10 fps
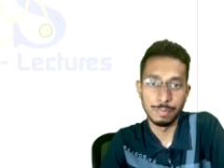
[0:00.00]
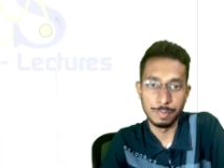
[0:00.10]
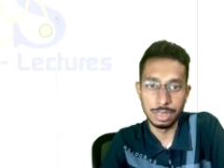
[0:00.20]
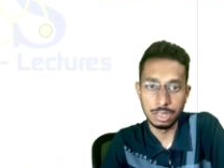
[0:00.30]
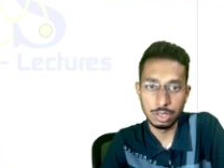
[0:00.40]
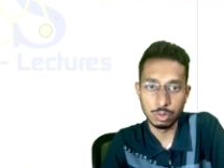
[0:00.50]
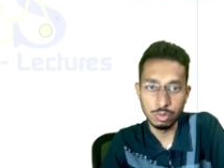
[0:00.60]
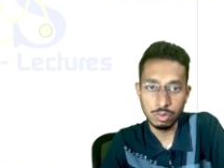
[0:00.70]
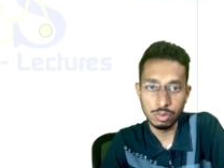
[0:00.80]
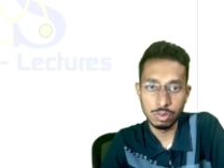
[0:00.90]
mainly
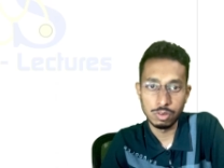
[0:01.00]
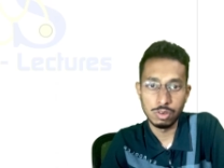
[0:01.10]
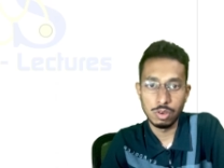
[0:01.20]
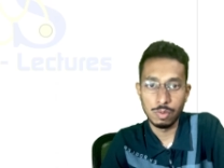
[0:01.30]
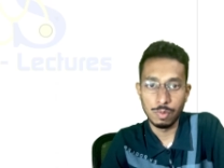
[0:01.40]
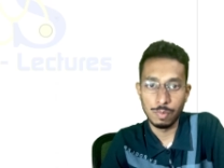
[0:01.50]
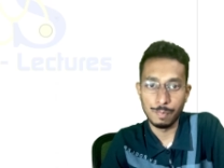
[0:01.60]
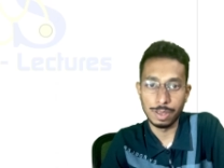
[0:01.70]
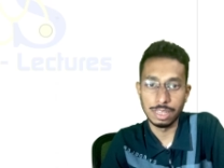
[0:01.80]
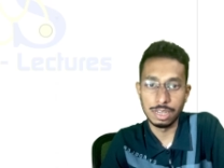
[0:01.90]
two
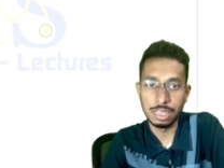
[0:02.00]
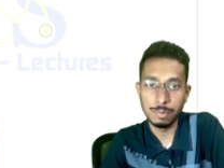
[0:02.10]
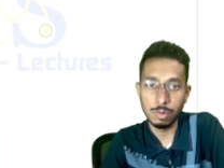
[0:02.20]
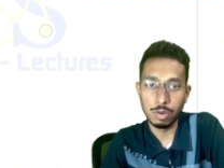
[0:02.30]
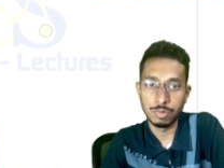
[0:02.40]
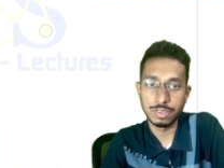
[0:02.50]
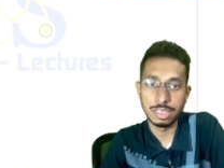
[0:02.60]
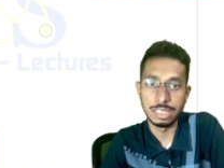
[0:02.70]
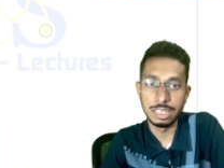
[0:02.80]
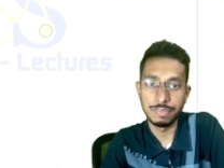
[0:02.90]
by the name of
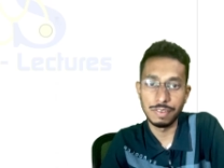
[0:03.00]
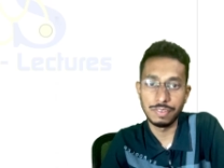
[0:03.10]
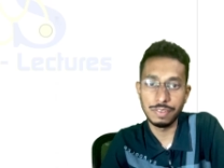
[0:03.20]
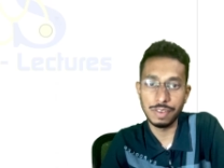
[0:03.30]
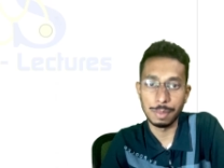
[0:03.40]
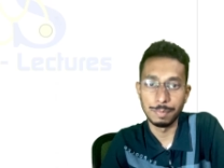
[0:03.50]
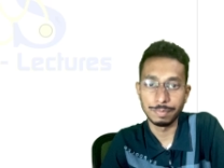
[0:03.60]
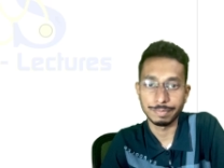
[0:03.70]
CD55